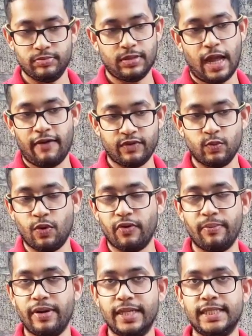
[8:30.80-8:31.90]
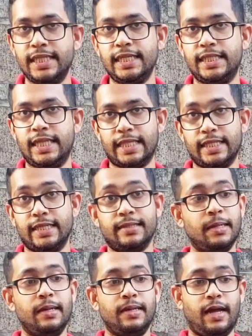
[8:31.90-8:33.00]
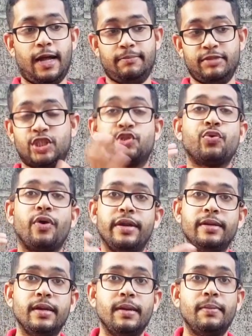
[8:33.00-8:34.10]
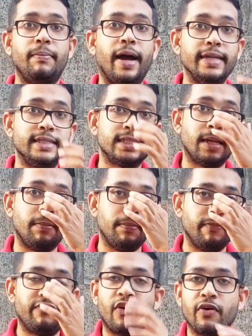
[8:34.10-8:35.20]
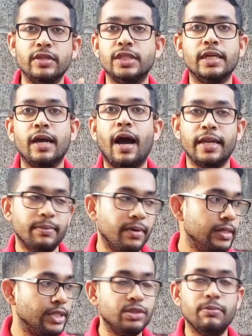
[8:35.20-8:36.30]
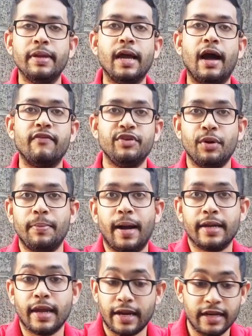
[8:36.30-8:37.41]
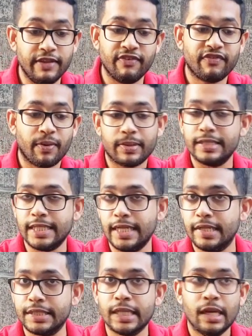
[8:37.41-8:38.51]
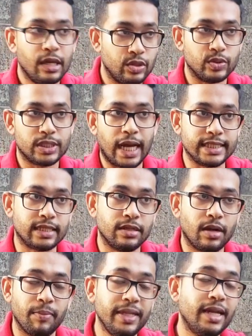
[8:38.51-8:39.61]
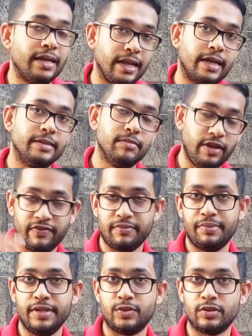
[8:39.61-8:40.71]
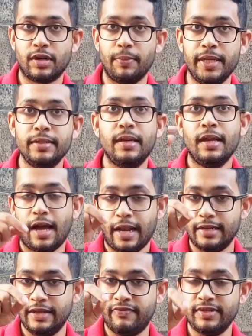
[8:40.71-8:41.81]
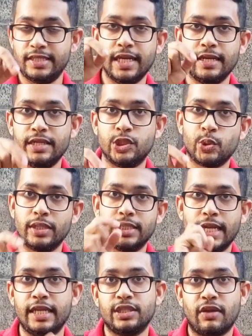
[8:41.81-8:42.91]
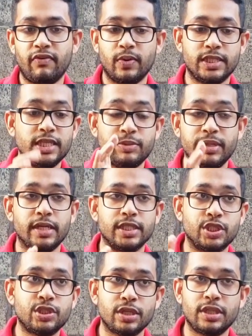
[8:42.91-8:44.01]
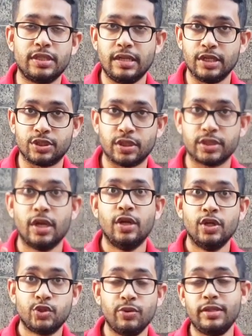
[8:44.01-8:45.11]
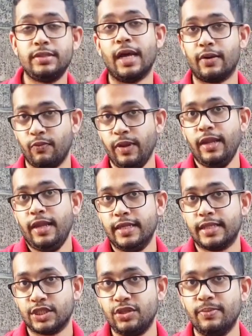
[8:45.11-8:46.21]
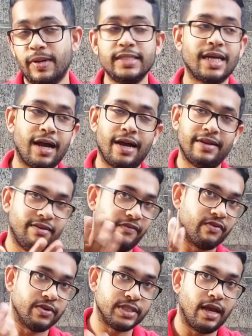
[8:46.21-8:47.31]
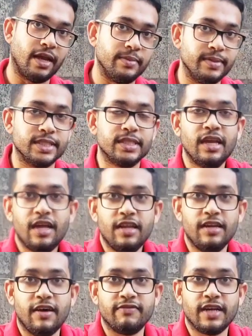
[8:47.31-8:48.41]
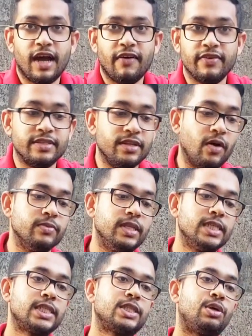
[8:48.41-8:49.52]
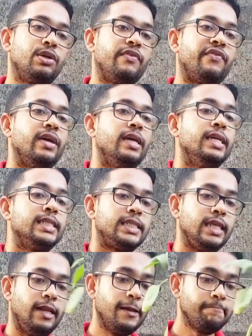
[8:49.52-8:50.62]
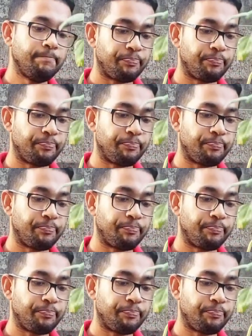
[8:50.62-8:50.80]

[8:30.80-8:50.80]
have to worry about the seeds getting destroyed by some foraging animal that you may have in your backyard. And even from containers, those ants can come in, and they can, even birds will come in, and they'll even dig in the soil to get the sunflower seeds, because it's such a delicious treat that we eat as humans, and of course the animals love to have it. Now this sort of seedling,